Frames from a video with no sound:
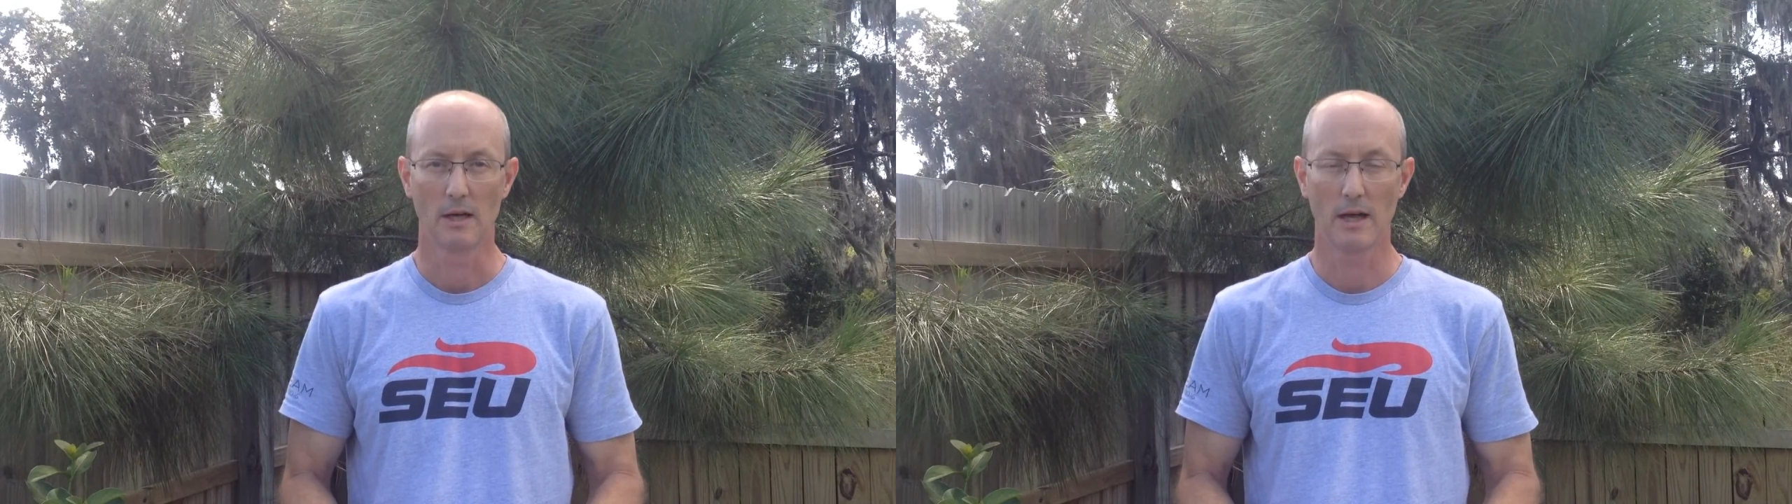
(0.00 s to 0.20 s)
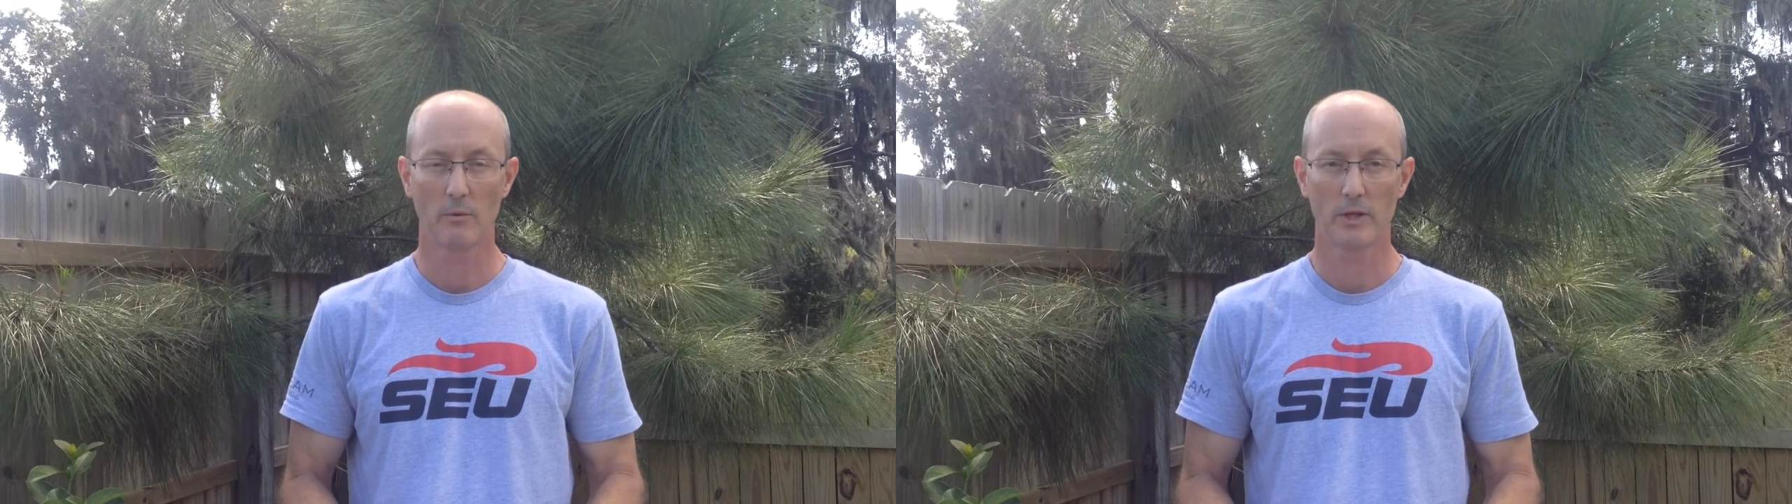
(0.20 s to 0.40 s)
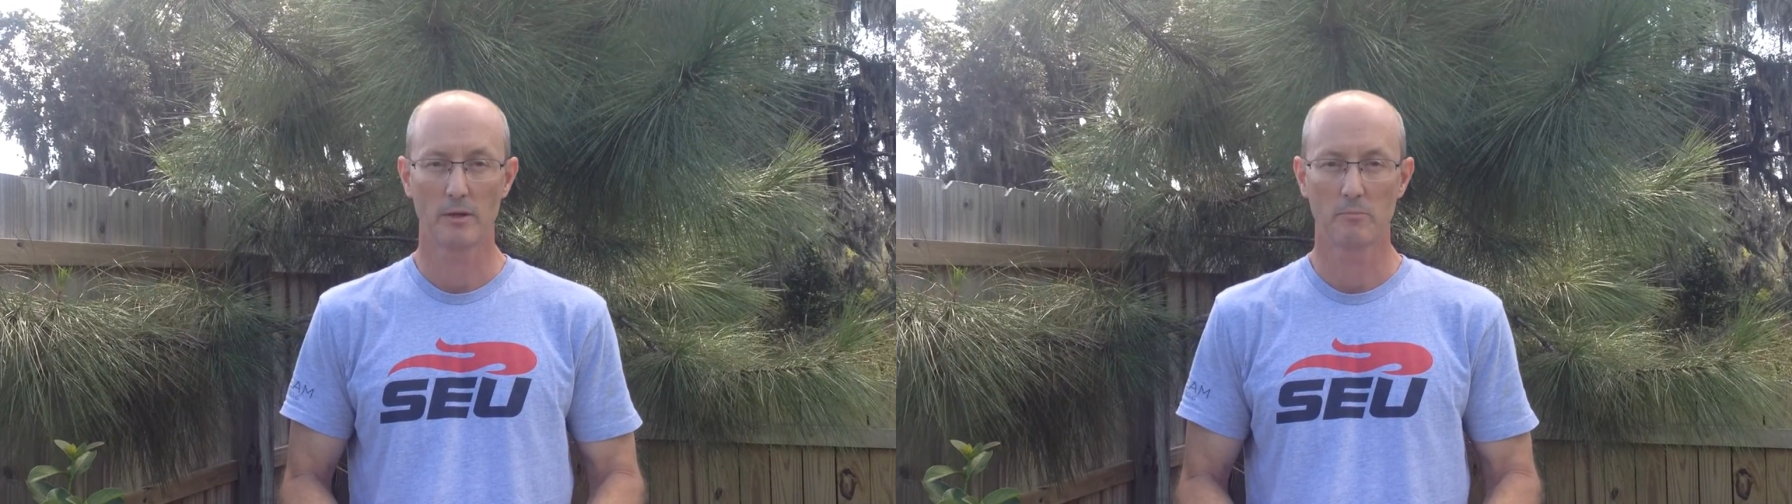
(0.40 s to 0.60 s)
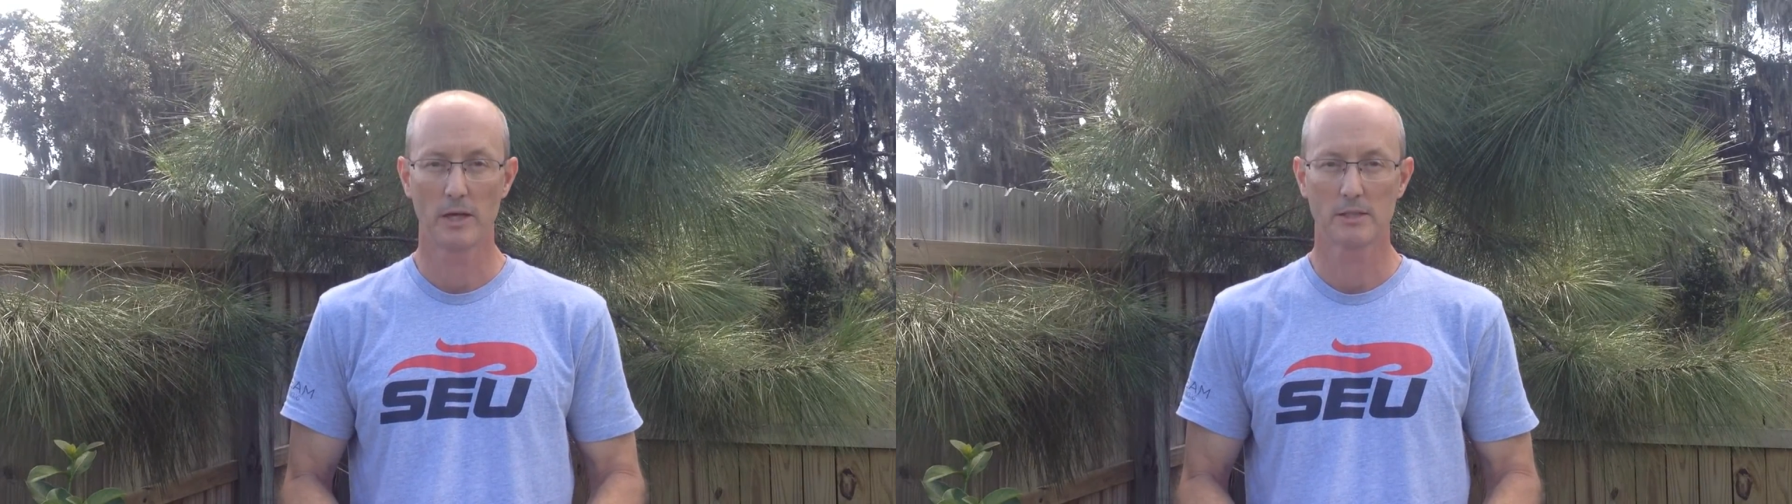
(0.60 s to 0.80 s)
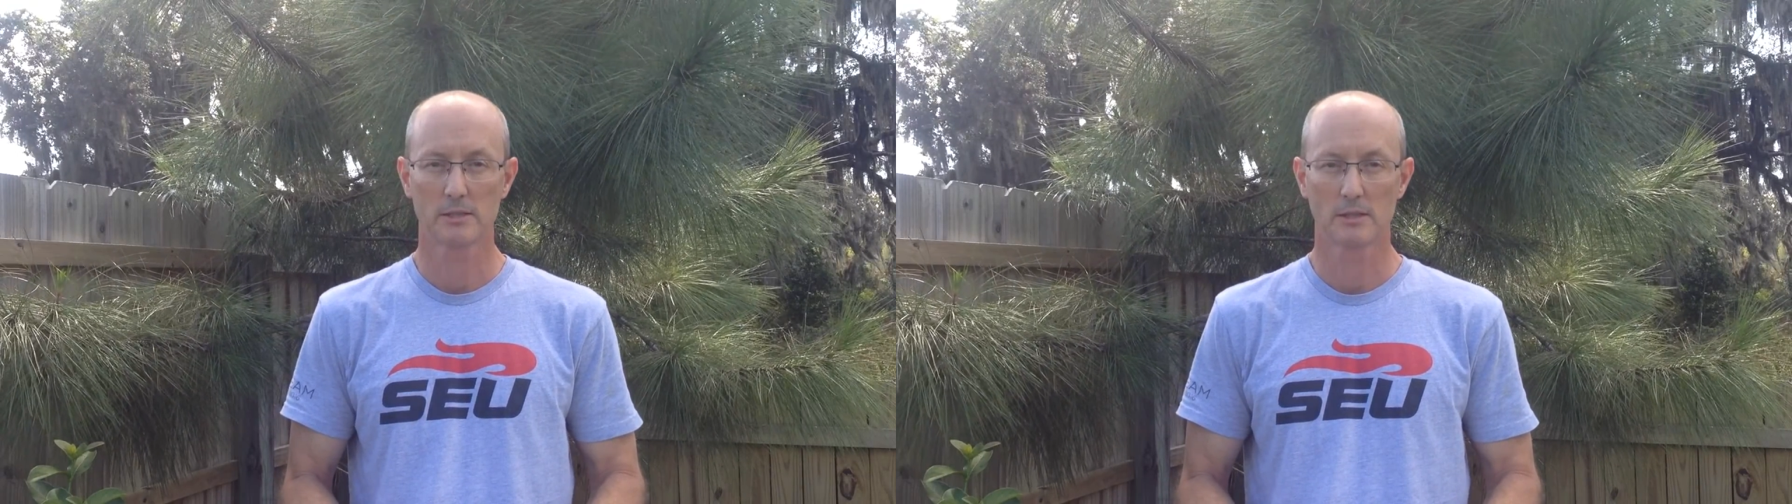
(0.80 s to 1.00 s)
how we can
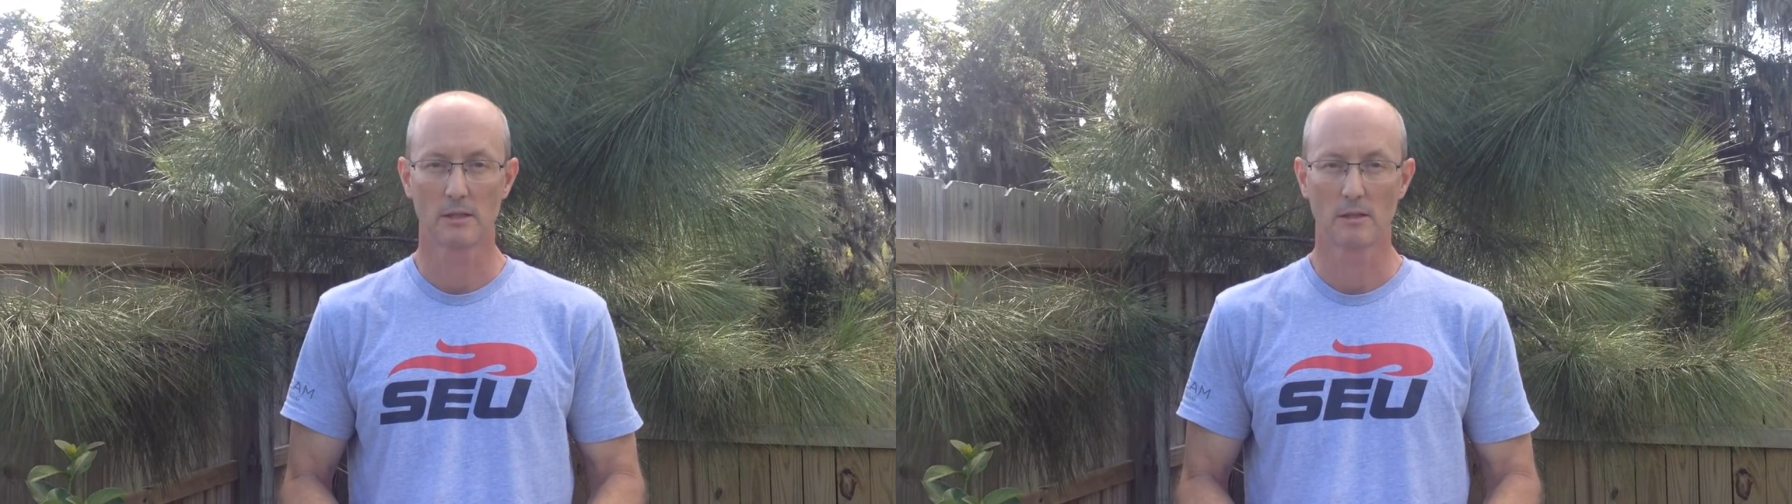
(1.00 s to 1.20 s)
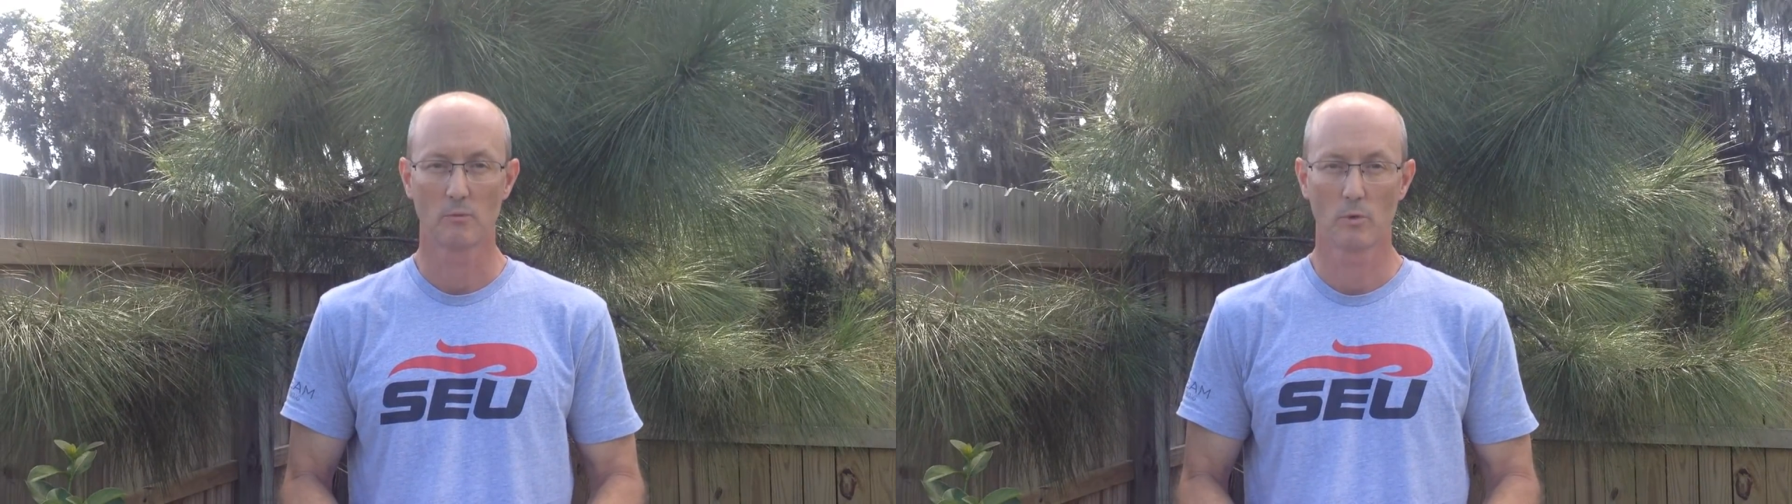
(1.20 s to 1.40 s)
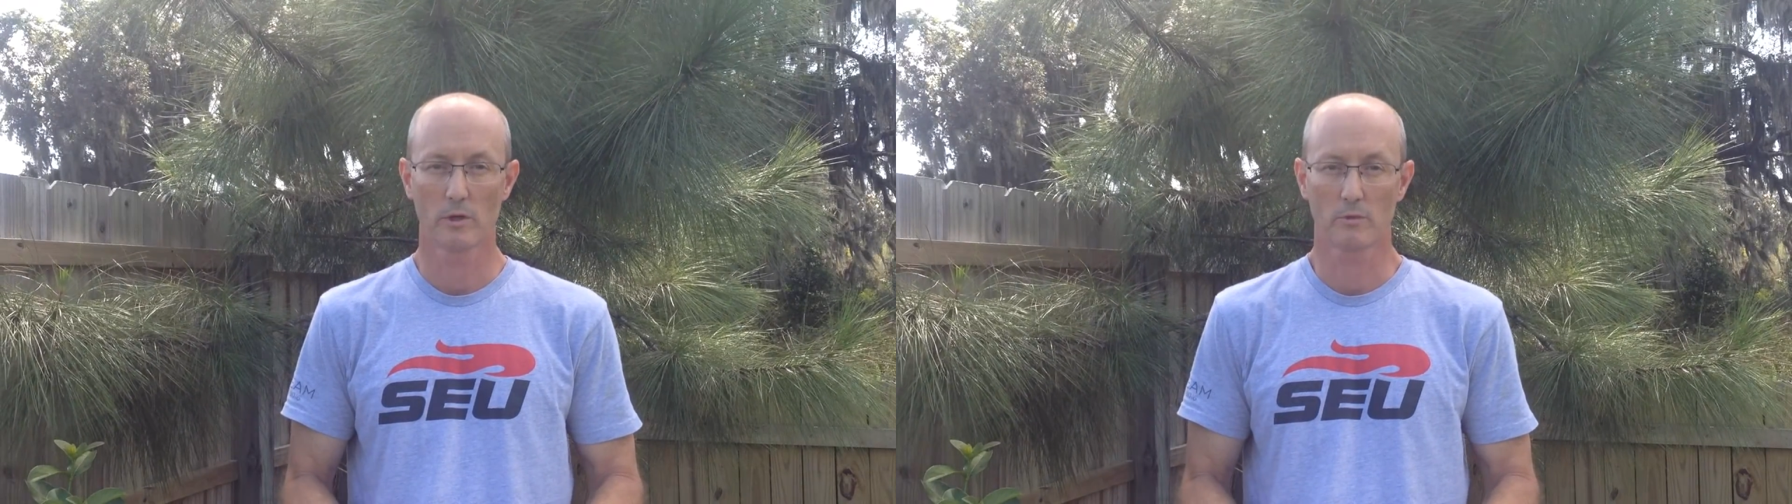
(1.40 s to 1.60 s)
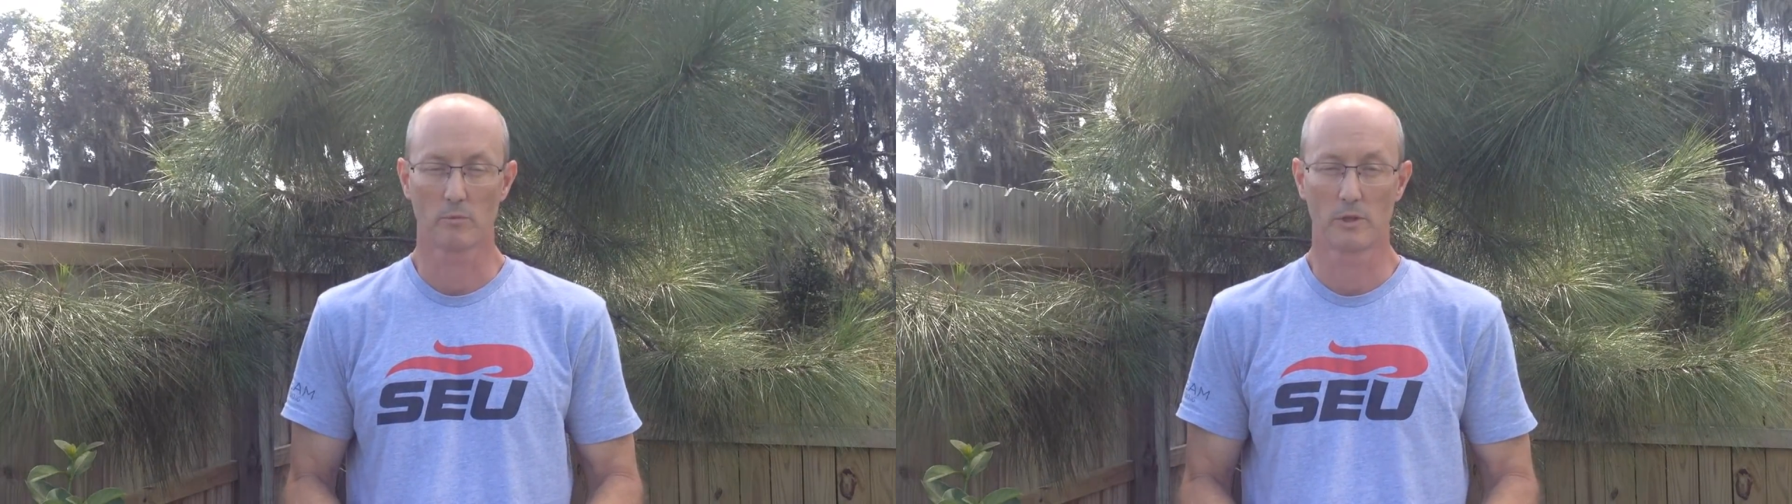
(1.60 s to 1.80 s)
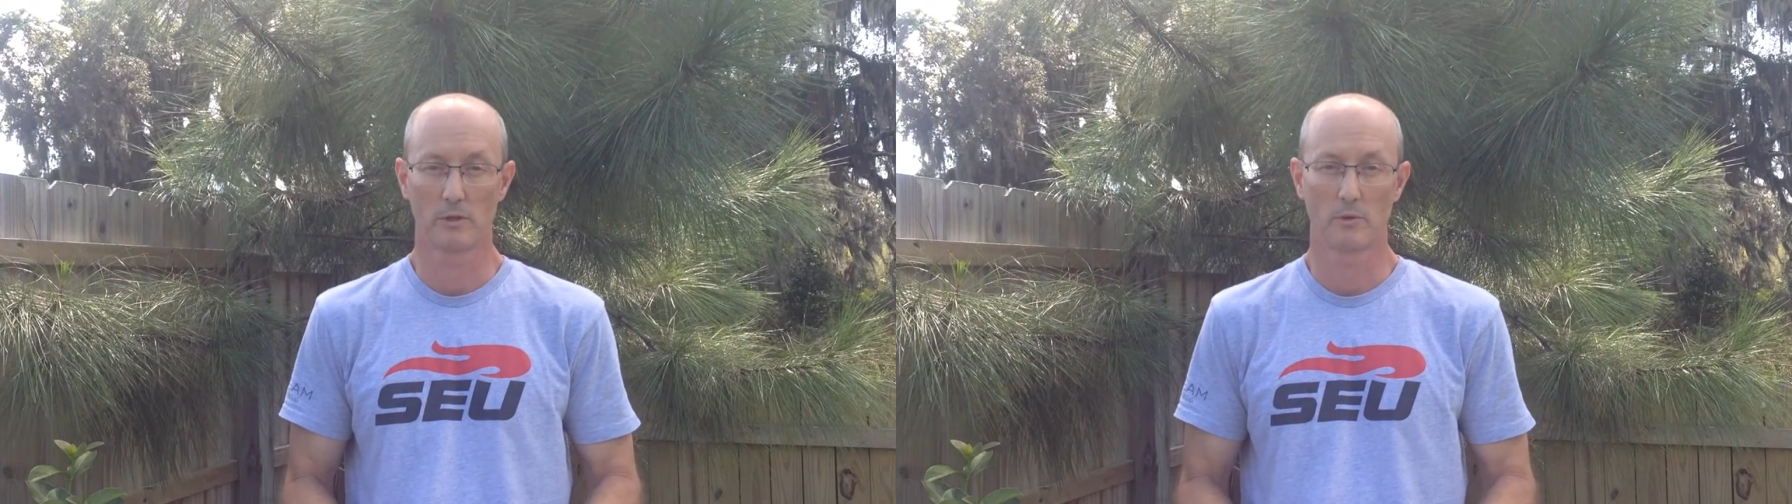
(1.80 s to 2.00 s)
best work
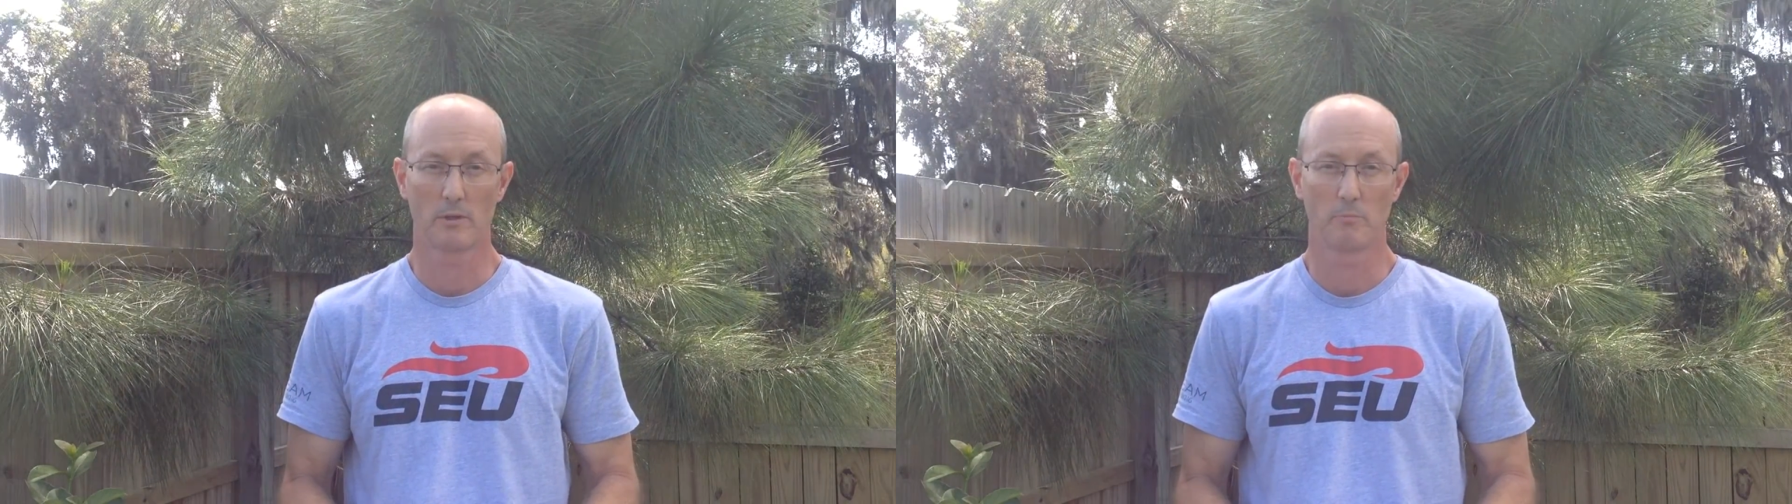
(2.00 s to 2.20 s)
really with